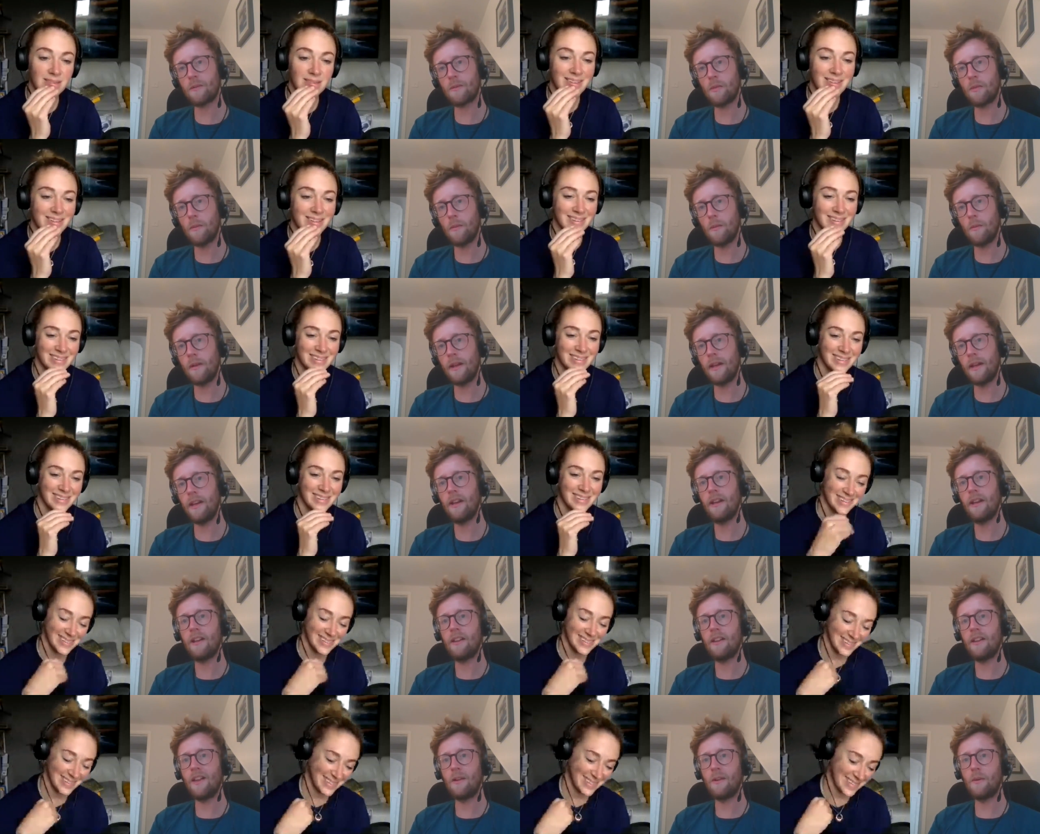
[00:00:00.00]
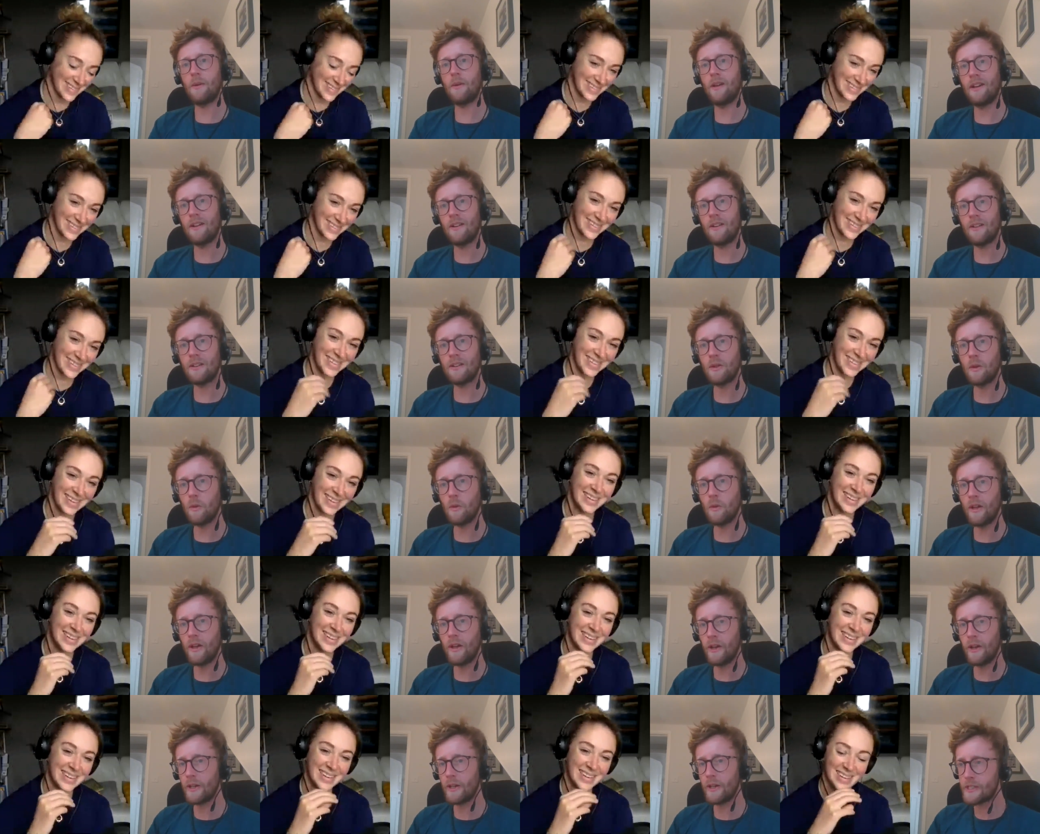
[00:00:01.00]
Speaker 1: Probably they were all
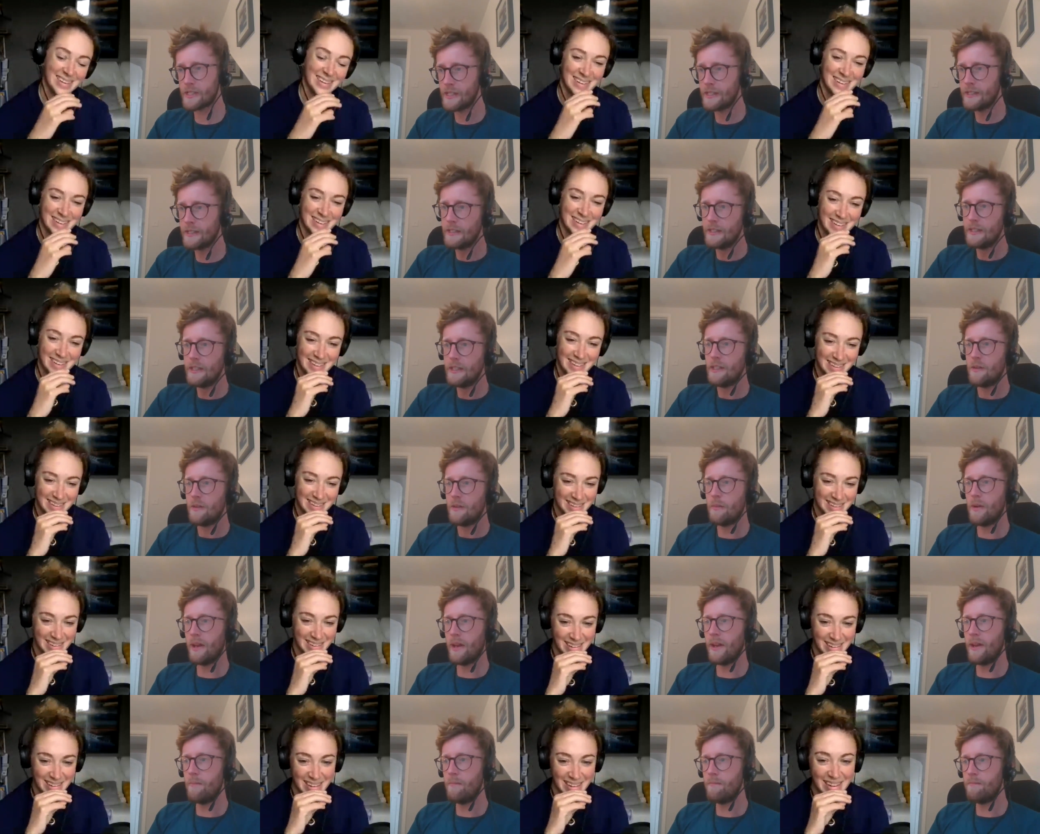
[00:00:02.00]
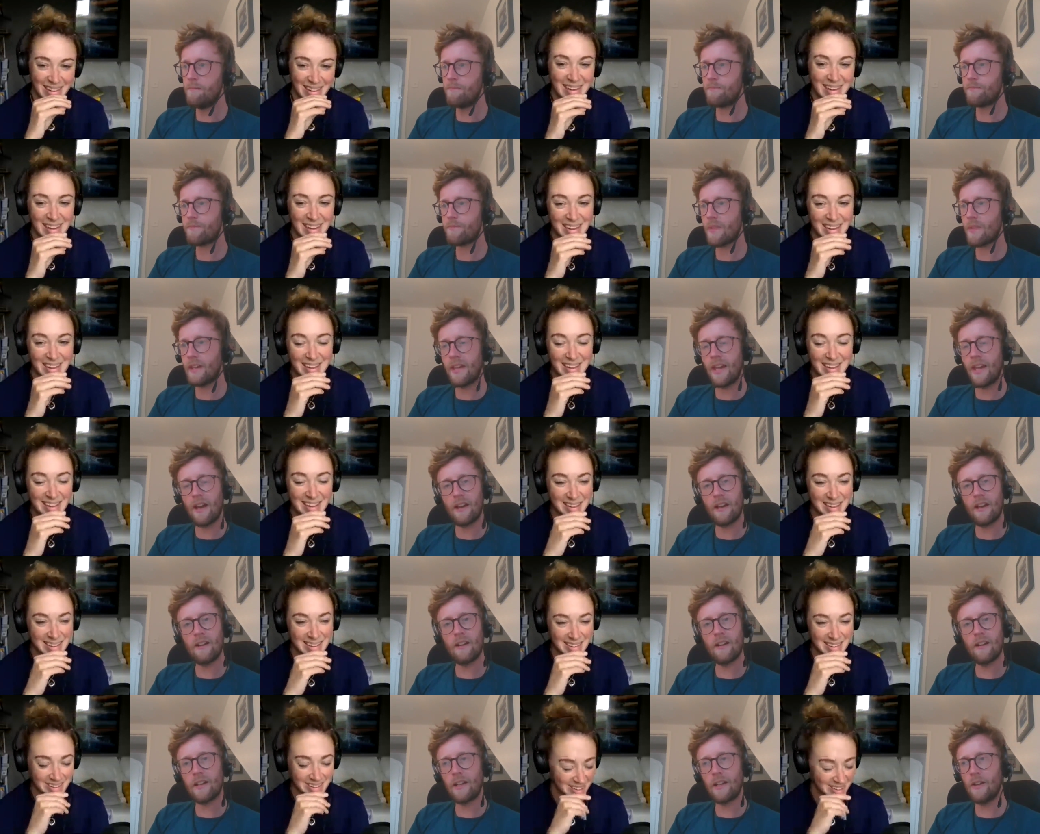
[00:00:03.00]
hooked, but um, yeah,
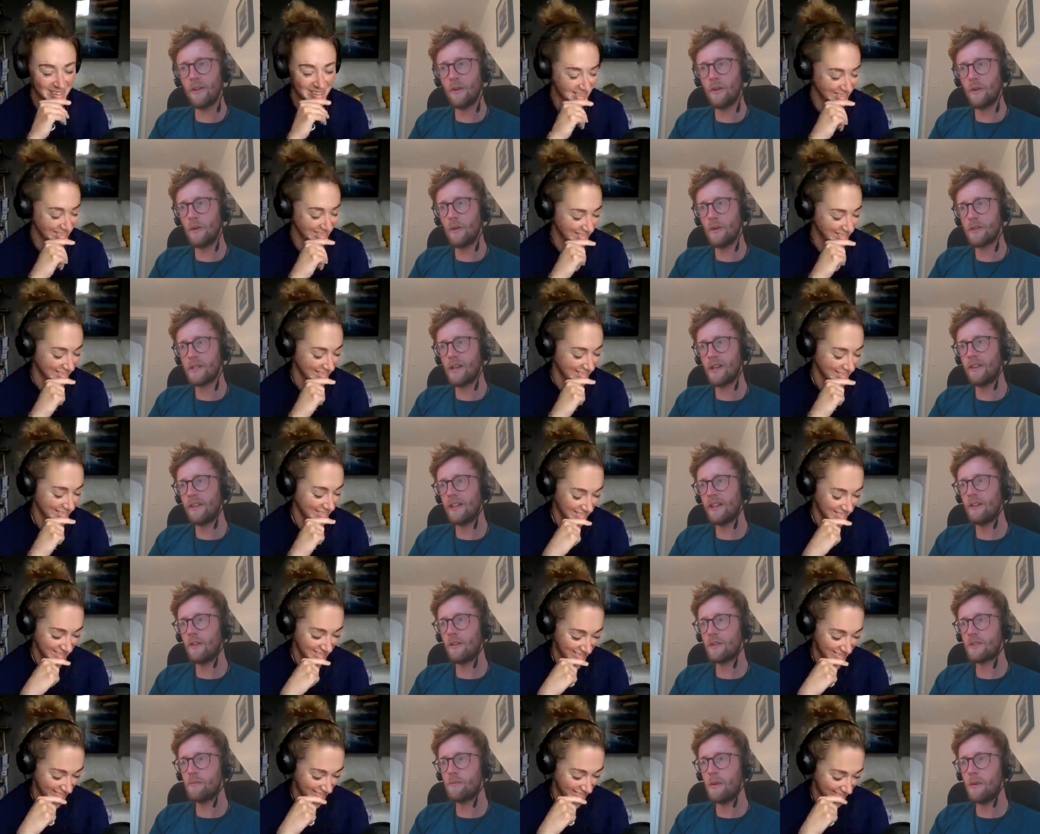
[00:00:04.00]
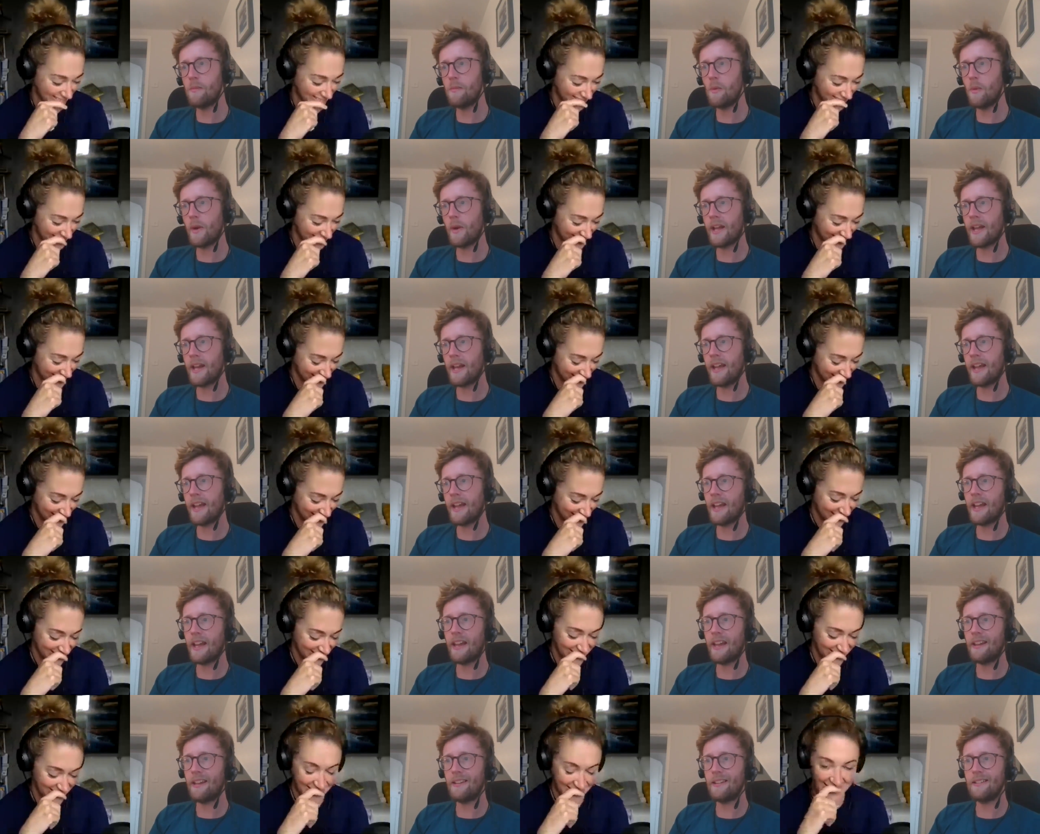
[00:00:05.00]
like yours, I think lots of people were getting
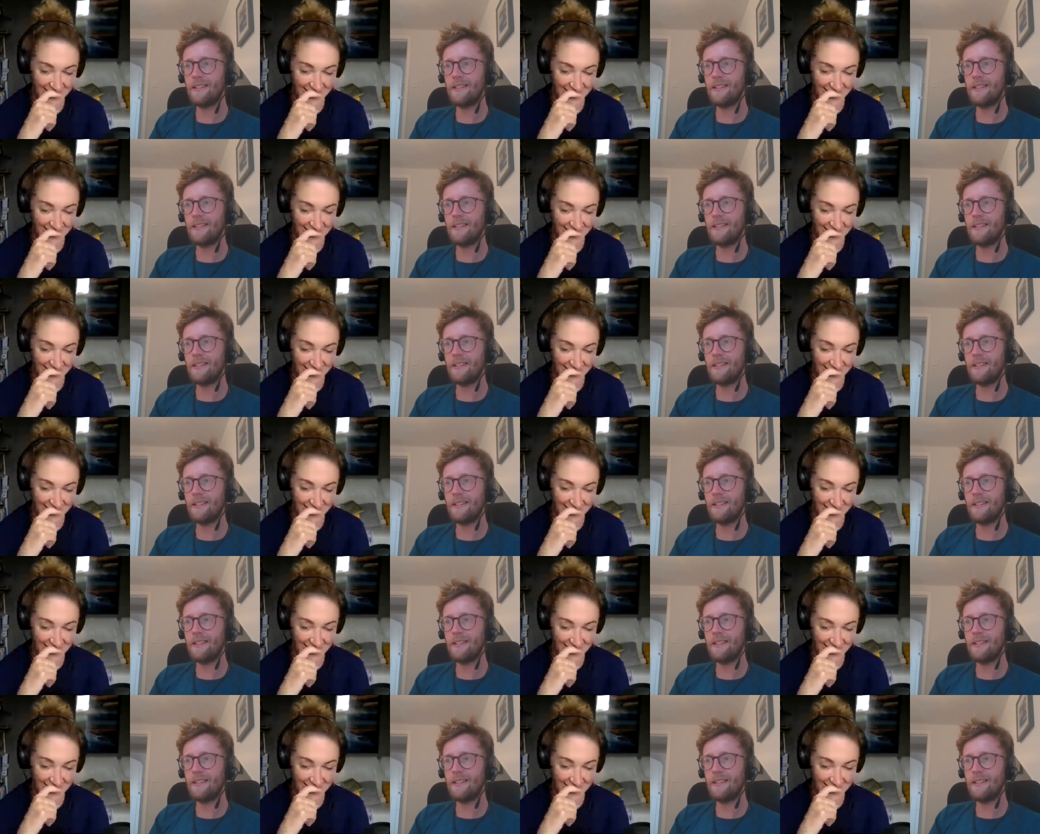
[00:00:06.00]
